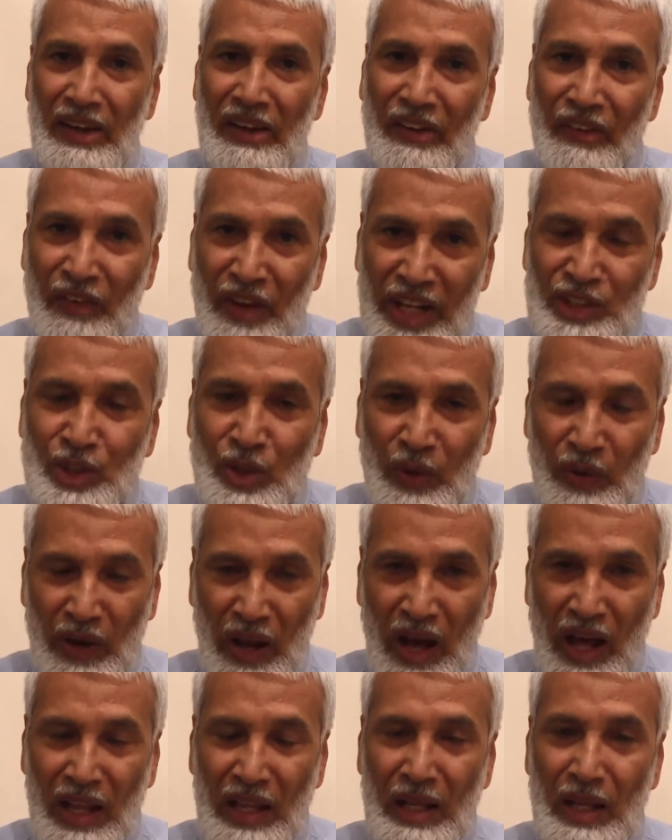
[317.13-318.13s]

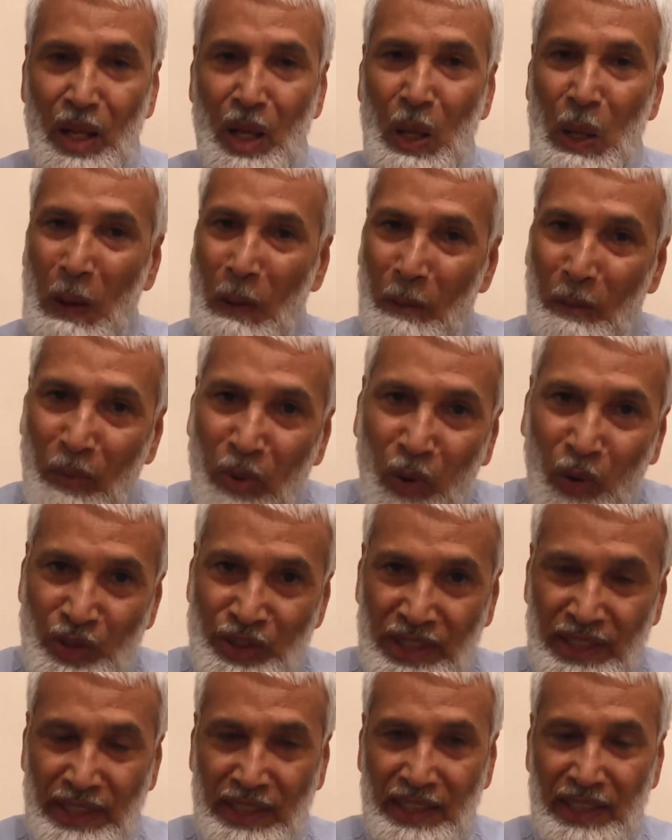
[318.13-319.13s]
rational,
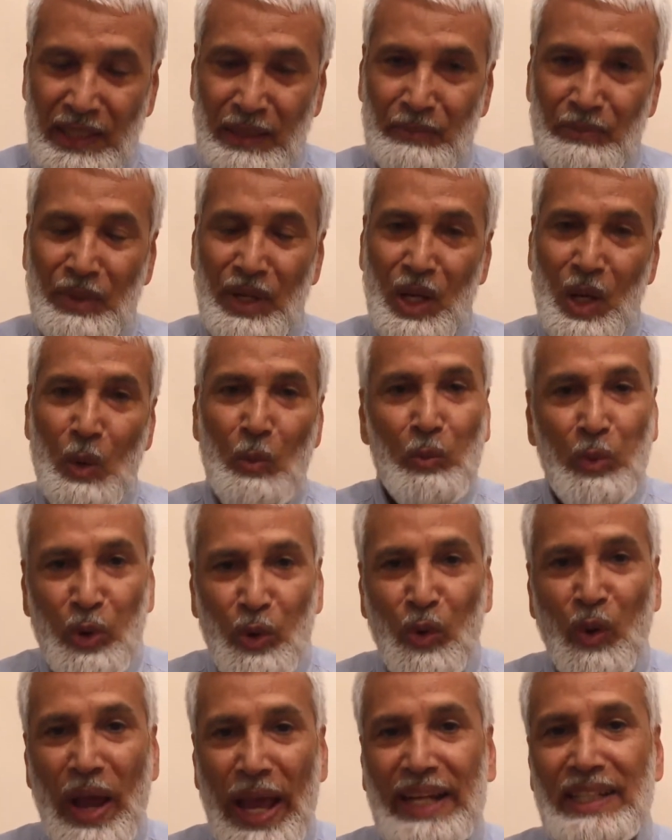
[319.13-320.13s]
positive,
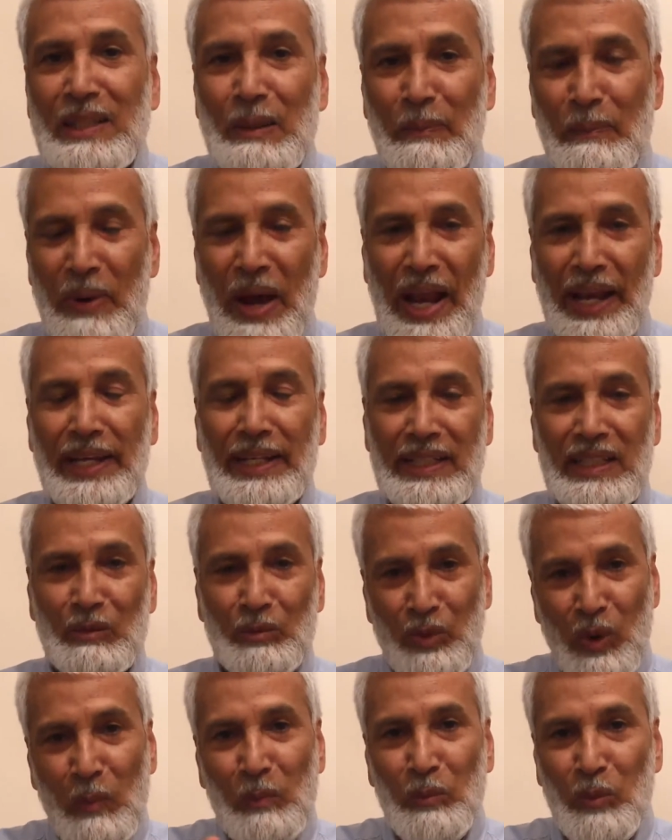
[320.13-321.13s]
proactive
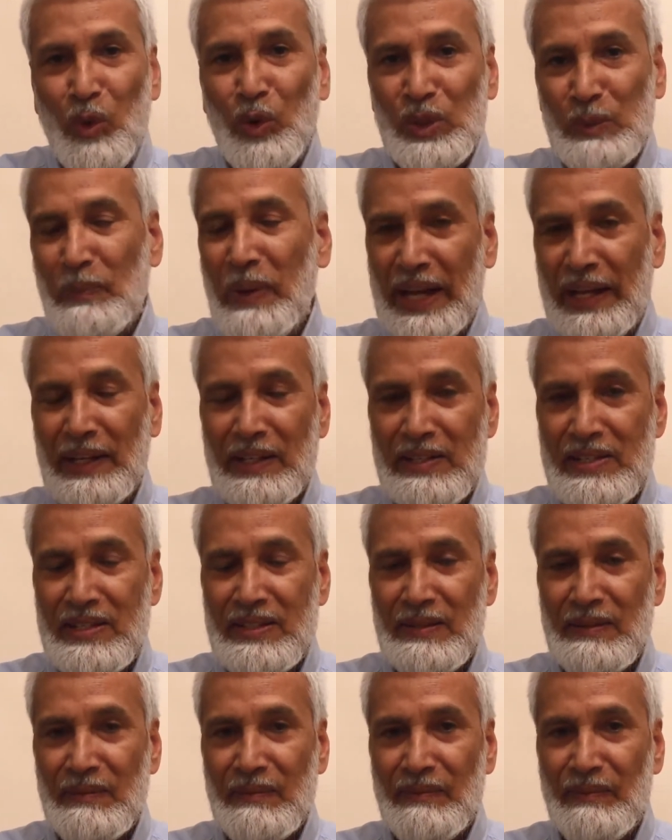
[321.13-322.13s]
parenting from both
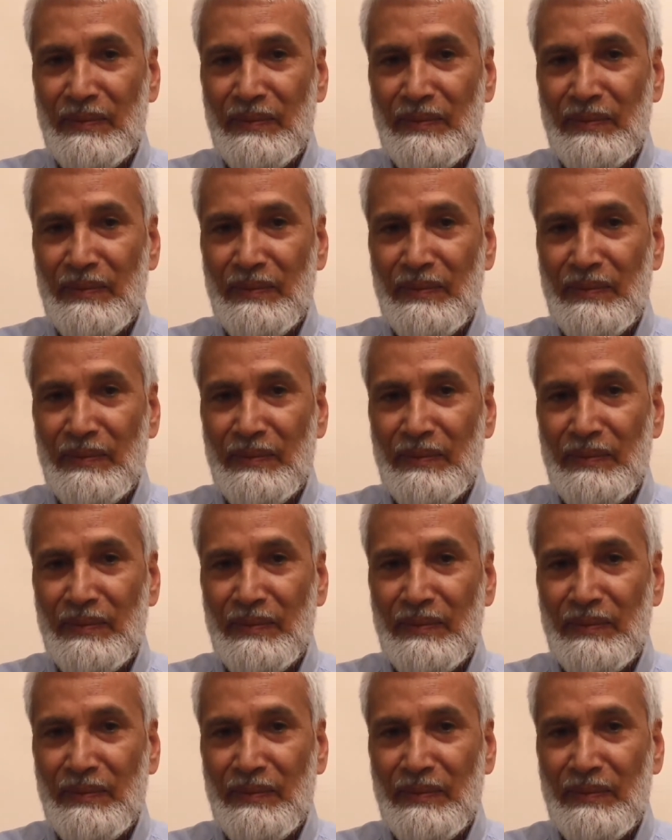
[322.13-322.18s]
parents.